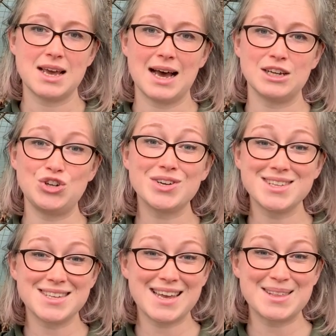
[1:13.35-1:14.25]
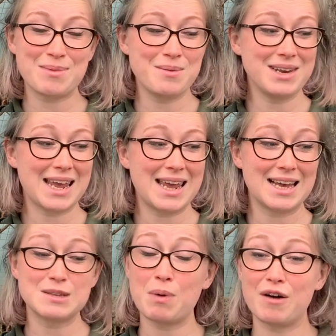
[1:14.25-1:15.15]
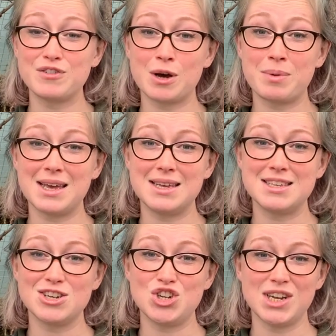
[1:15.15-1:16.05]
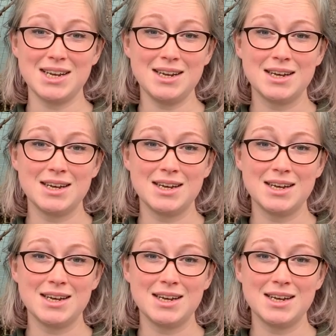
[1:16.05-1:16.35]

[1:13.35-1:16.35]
As you can see at the moment, he has puffed up his chin